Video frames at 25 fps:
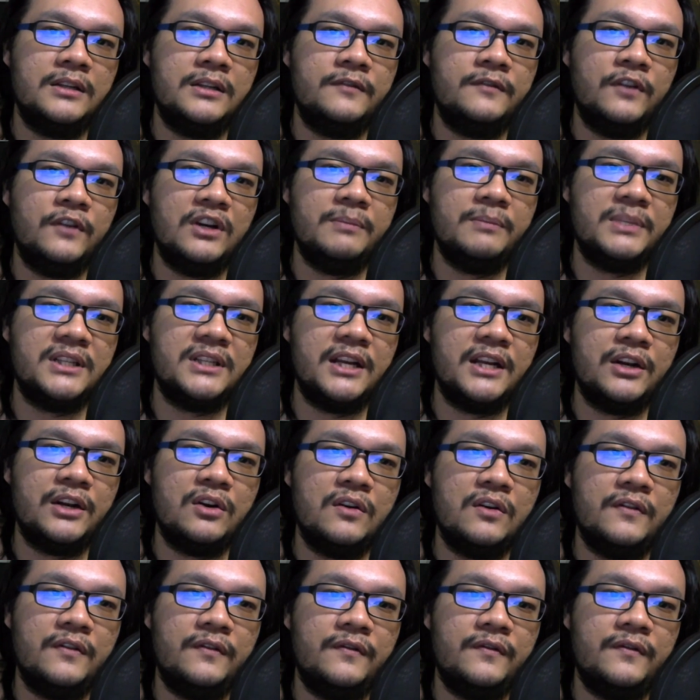It's
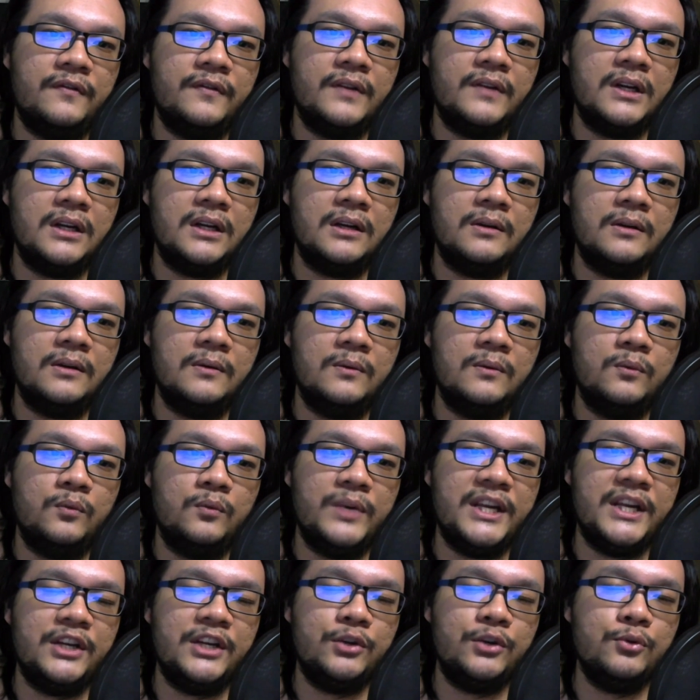40% off.
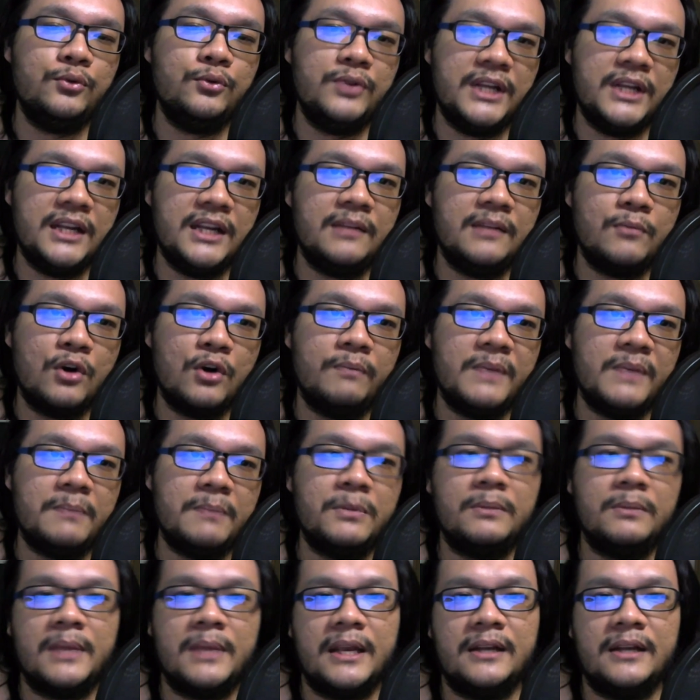We do need more
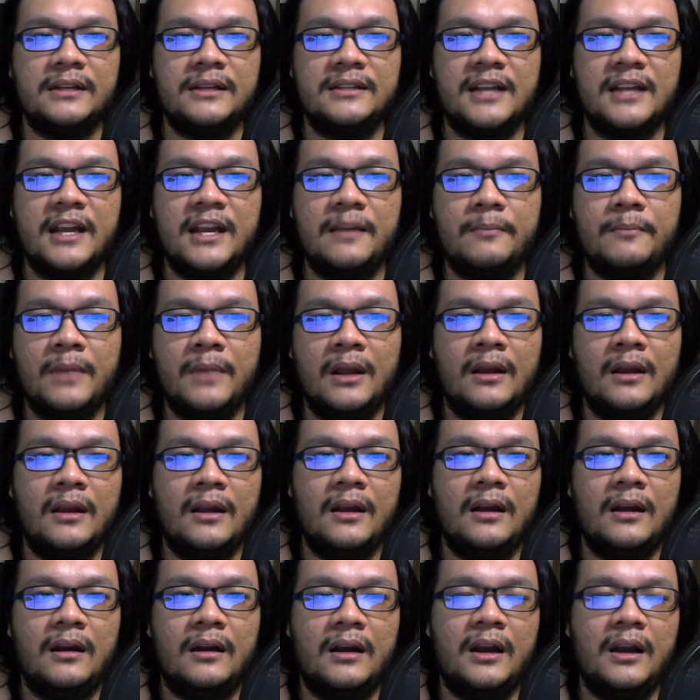people playing this game.
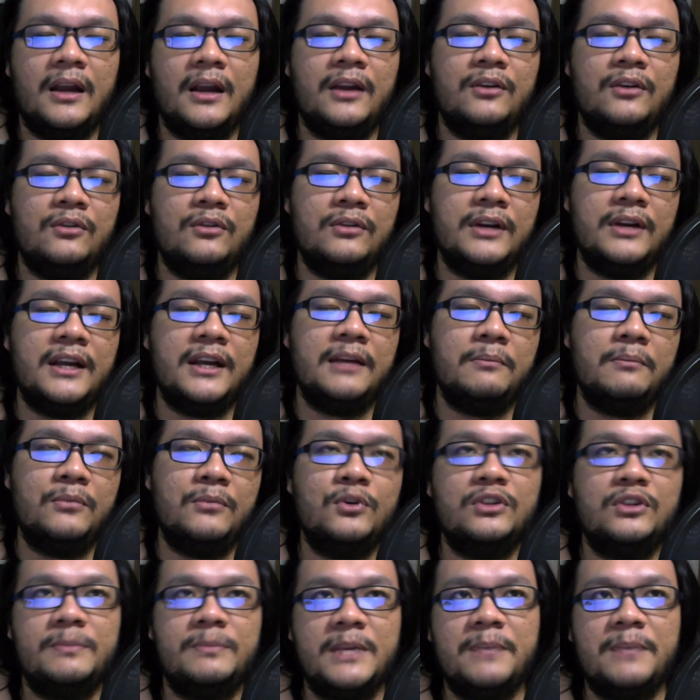I know that
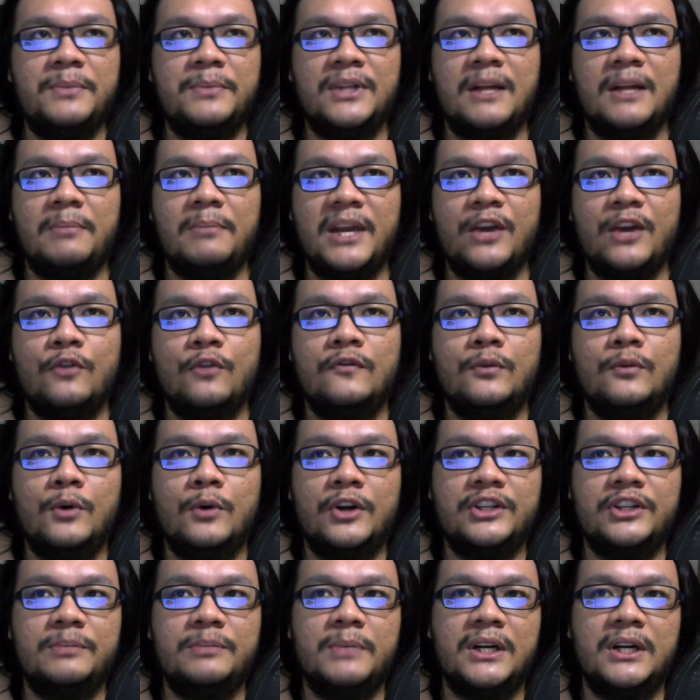most people are playing
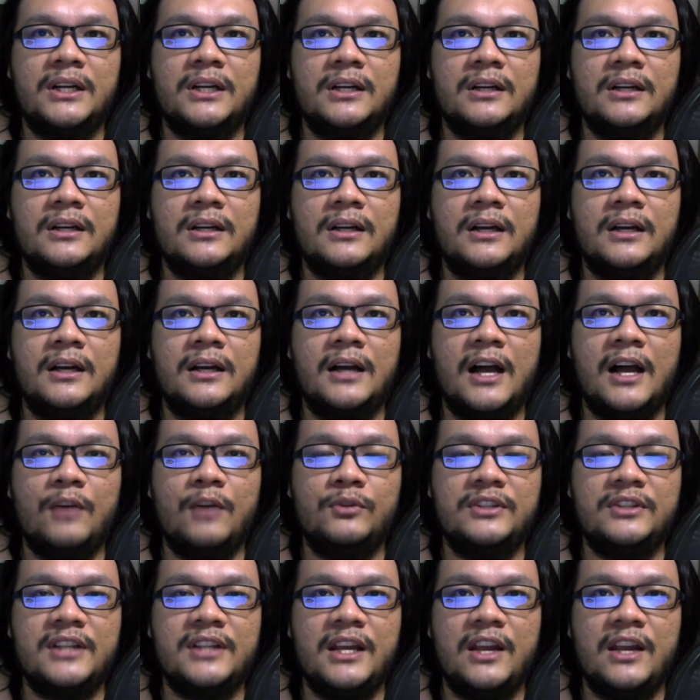Overwatch, but
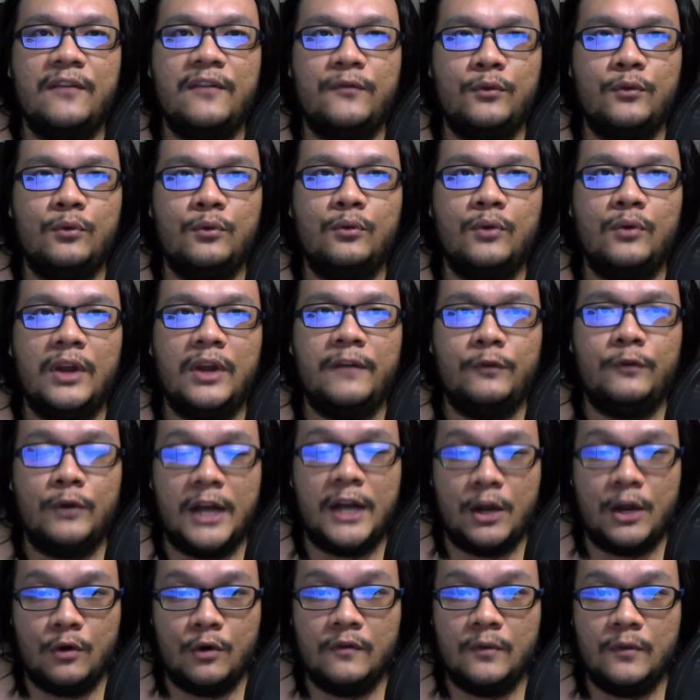I would say if you
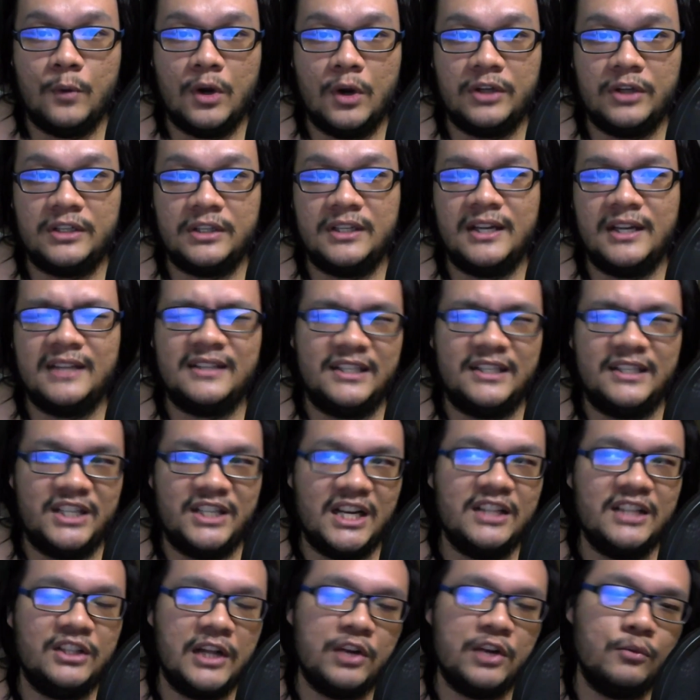like Overwatch, there's a
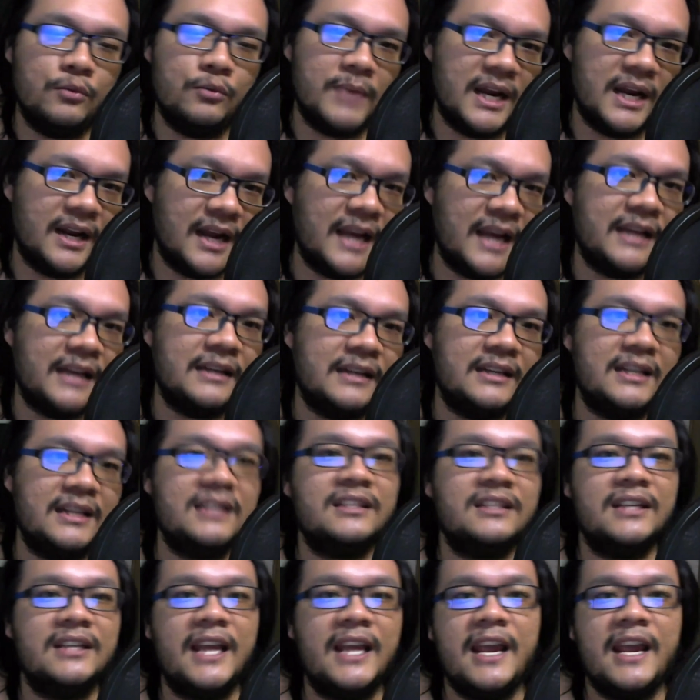chance that you might like
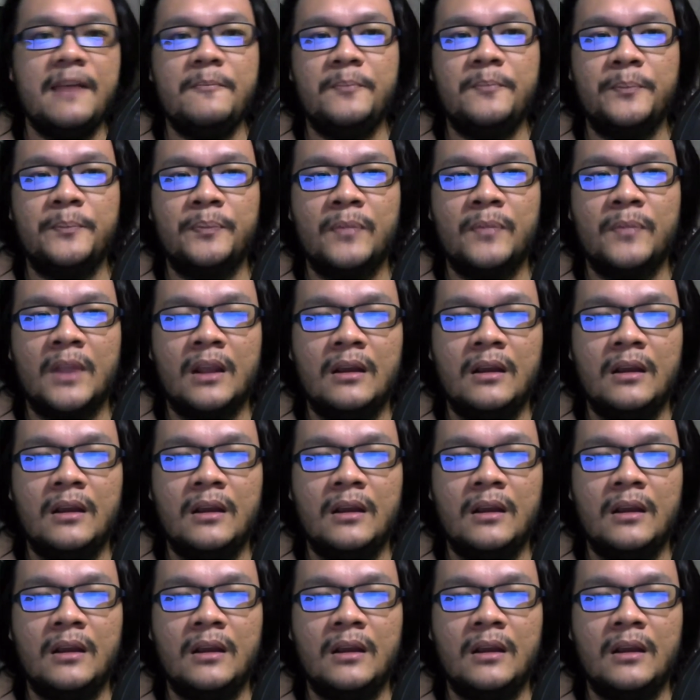this game.